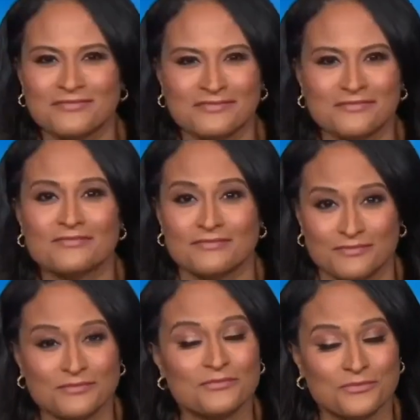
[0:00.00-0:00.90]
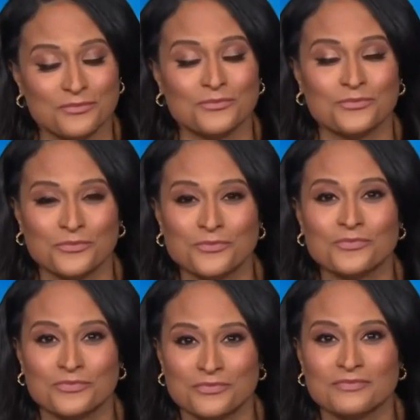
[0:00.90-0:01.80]

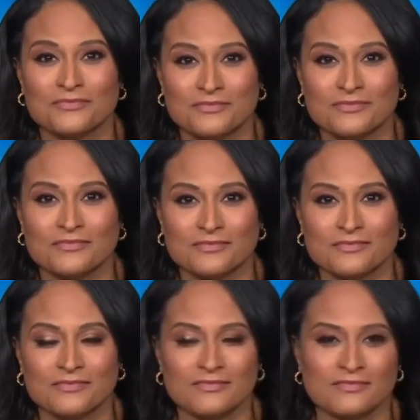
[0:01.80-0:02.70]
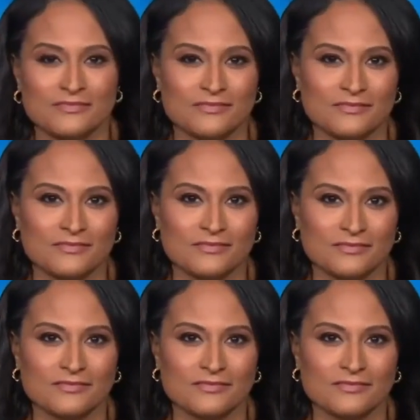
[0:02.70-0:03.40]
[no speech]